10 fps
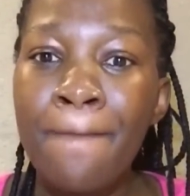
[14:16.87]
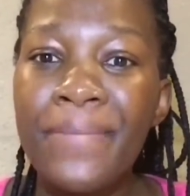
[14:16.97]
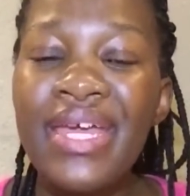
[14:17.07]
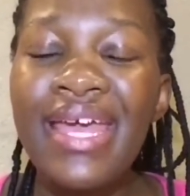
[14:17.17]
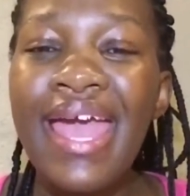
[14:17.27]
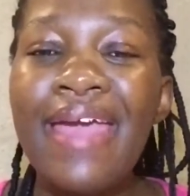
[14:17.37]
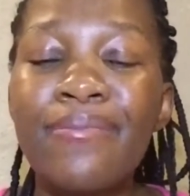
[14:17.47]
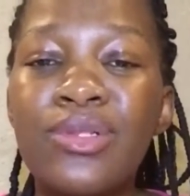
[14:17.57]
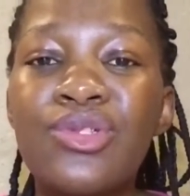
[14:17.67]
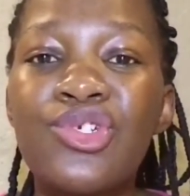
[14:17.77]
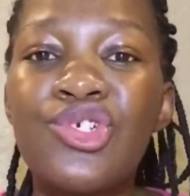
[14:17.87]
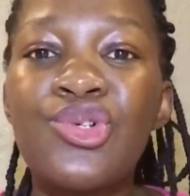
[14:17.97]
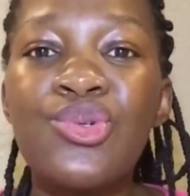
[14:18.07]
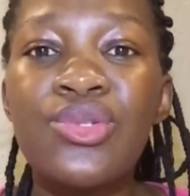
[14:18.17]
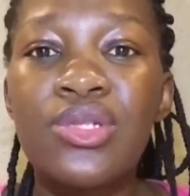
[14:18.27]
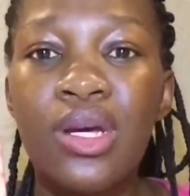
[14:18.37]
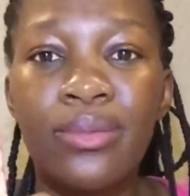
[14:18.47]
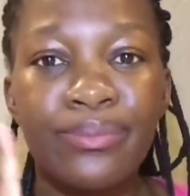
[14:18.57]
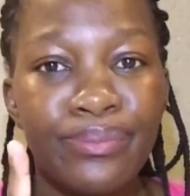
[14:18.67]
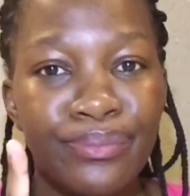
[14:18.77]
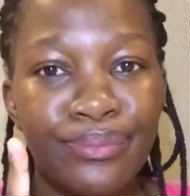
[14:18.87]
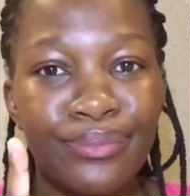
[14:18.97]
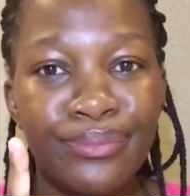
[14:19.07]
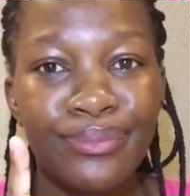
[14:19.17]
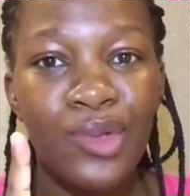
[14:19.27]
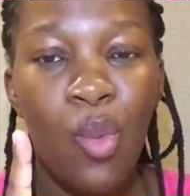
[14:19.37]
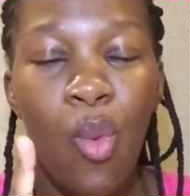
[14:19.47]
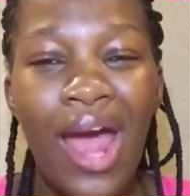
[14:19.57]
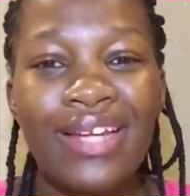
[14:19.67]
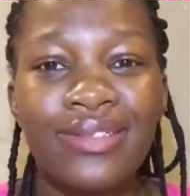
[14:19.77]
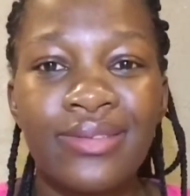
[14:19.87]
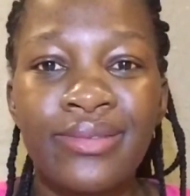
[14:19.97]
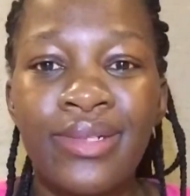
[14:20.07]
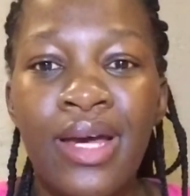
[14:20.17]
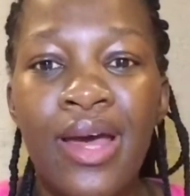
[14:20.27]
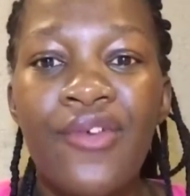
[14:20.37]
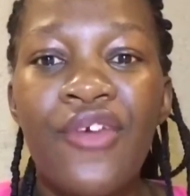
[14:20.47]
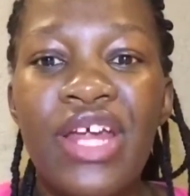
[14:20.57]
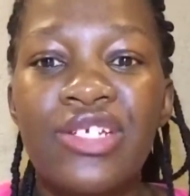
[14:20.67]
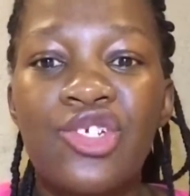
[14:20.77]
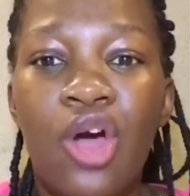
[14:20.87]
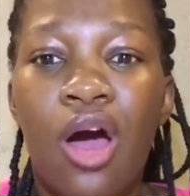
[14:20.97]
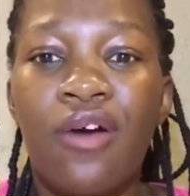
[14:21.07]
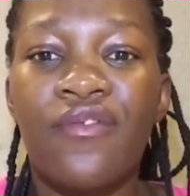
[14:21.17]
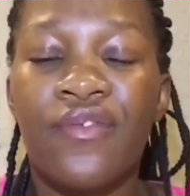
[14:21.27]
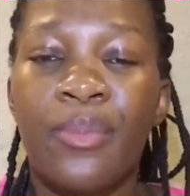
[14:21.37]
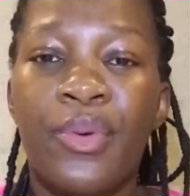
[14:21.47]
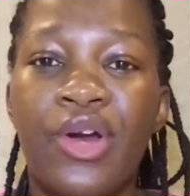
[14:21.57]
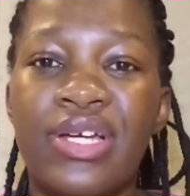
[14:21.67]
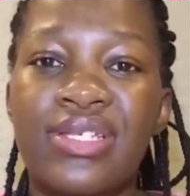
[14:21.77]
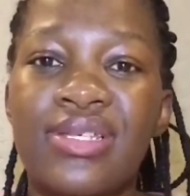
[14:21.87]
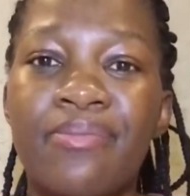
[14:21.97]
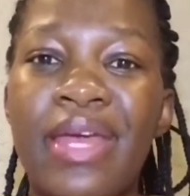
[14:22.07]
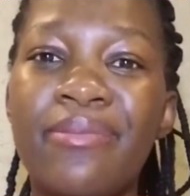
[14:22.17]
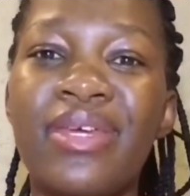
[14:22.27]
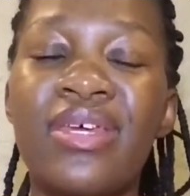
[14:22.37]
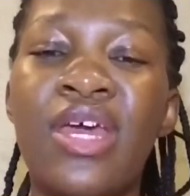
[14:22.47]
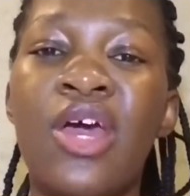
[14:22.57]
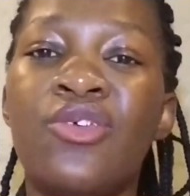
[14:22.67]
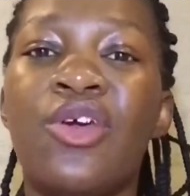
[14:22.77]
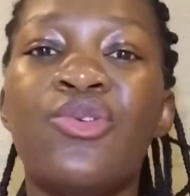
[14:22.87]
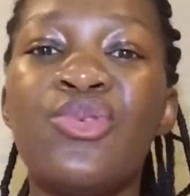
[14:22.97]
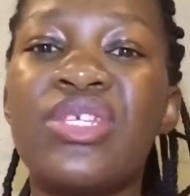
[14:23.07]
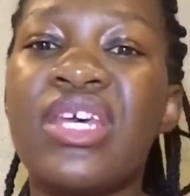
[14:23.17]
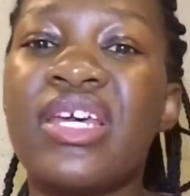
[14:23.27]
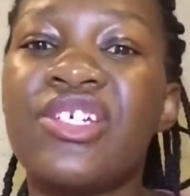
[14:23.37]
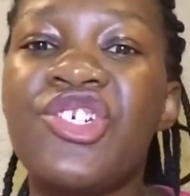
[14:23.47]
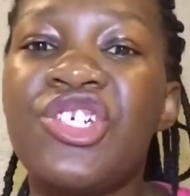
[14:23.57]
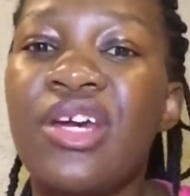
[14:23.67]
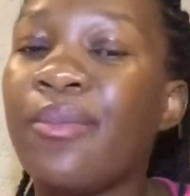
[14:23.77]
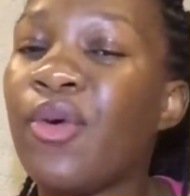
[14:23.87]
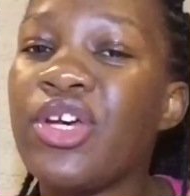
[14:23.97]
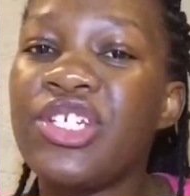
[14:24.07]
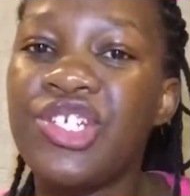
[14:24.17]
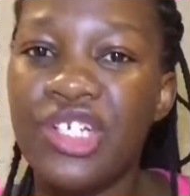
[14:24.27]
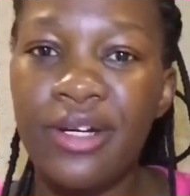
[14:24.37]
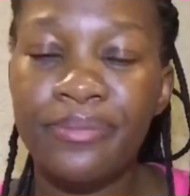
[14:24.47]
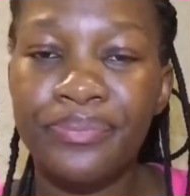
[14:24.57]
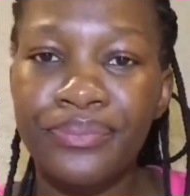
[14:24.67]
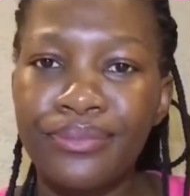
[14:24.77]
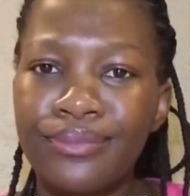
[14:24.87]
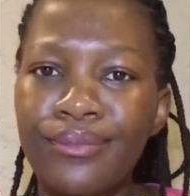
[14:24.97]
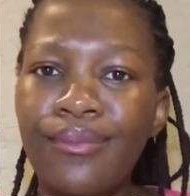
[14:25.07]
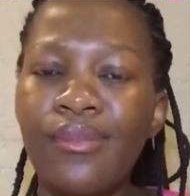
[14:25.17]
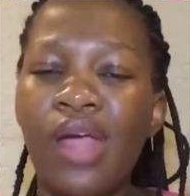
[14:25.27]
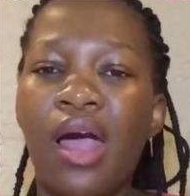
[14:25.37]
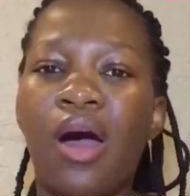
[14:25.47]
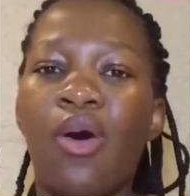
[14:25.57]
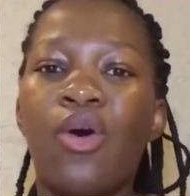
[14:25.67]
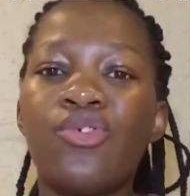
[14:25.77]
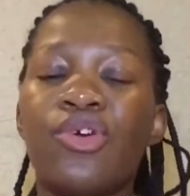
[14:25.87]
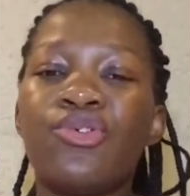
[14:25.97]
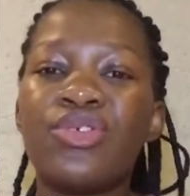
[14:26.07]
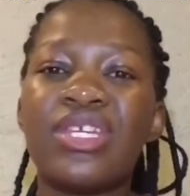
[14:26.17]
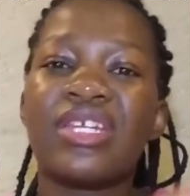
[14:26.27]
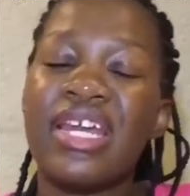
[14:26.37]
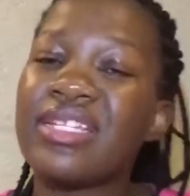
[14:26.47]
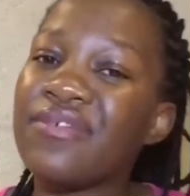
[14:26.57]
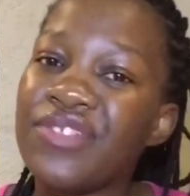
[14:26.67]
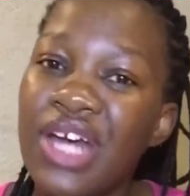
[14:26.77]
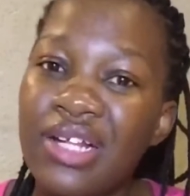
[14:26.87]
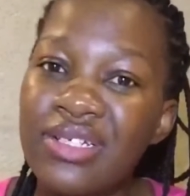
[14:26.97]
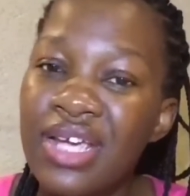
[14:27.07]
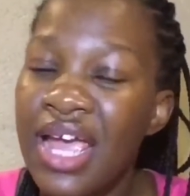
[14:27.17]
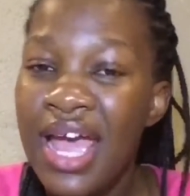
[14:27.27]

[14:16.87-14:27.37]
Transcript: be able to choose one range of products. Maybe you're using sheer moisture or you're using native child.